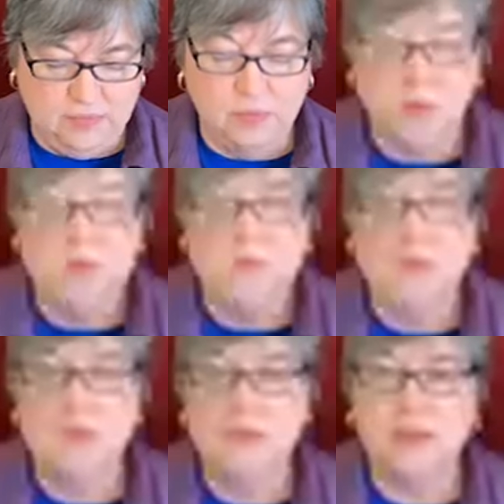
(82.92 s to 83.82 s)

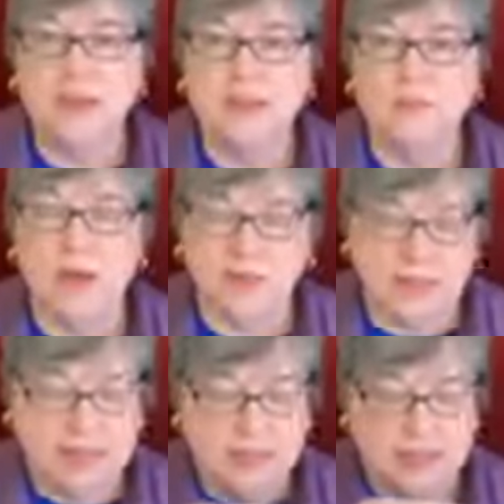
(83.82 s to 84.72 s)
prison in
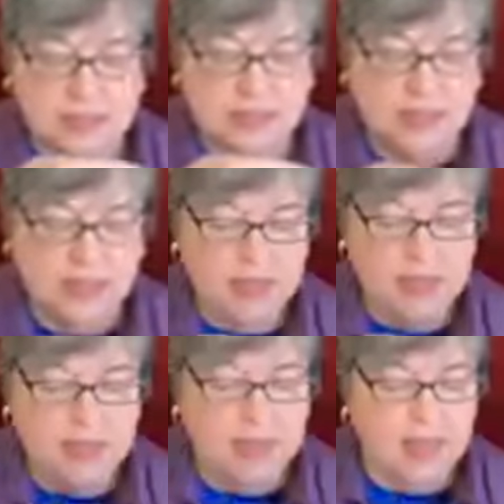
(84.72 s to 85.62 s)
East Tennessee,
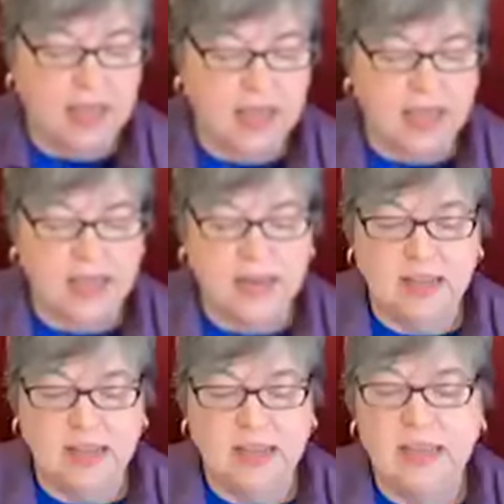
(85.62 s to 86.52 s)
and
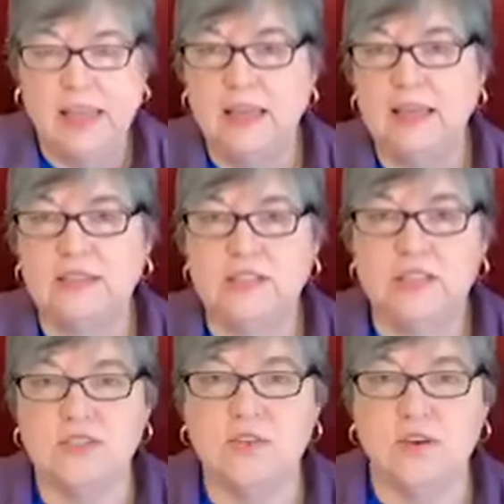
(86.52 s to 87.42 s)
he is
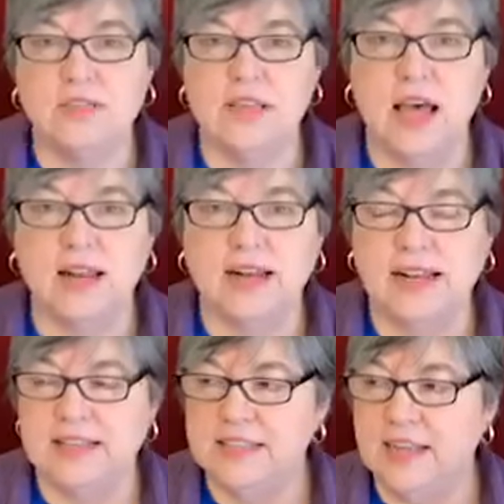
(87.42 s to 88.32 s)
just so excited.
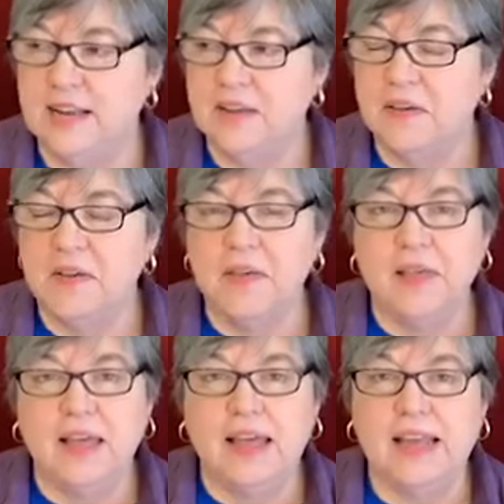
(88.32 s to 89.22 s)
He said
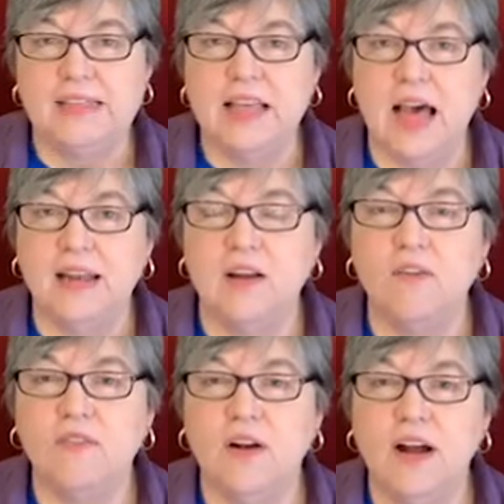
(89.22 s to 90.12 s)
he's gotten
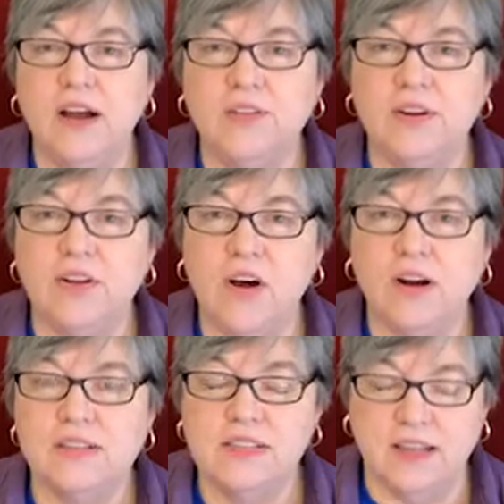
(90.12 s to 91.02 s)
over 100
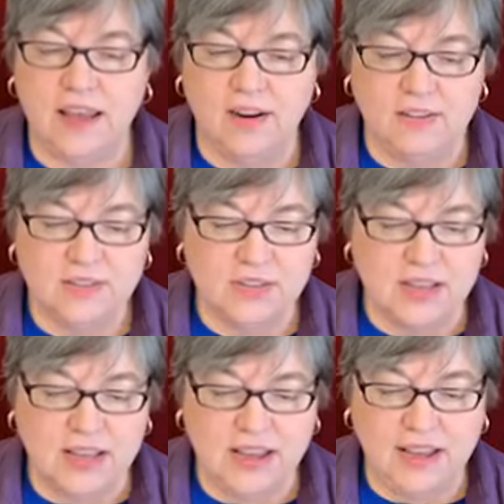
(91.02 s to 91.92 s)
cards and letters,
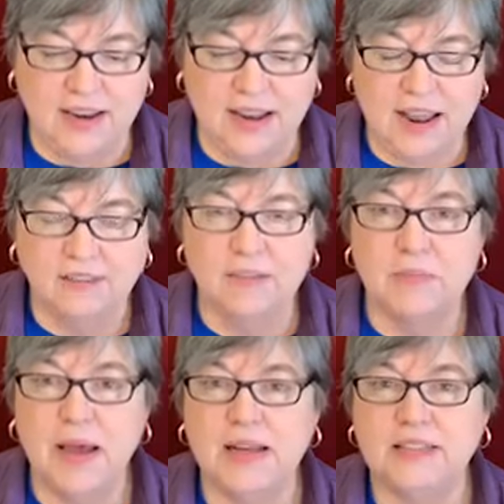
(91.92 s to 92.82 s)
and
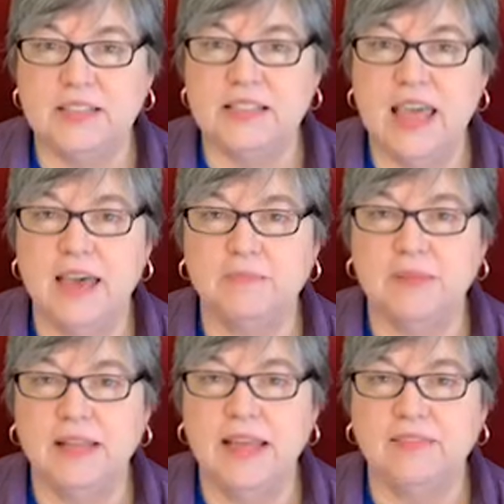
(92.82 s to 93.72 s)
everybody just can't
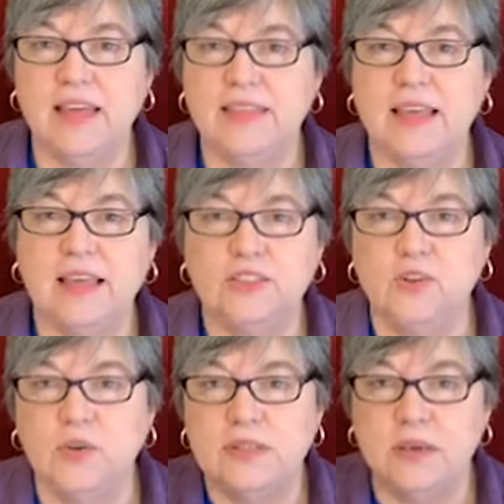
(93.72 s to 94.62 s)
believe. They think he
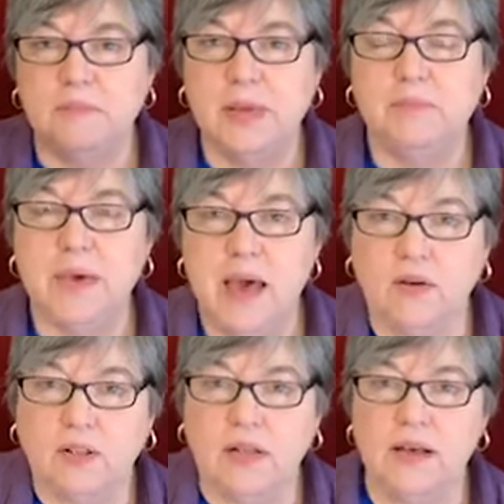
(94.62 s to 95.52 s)
joined some pen
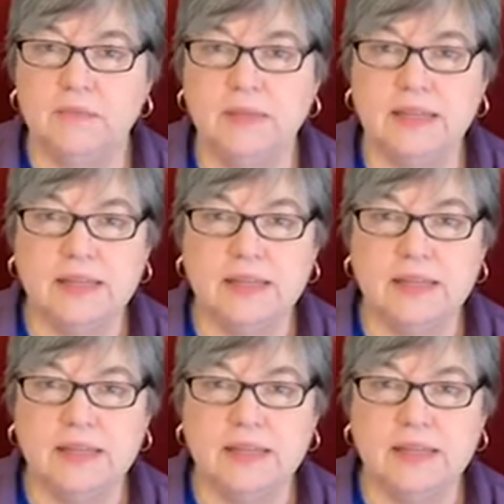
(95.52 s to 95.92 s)
pal club.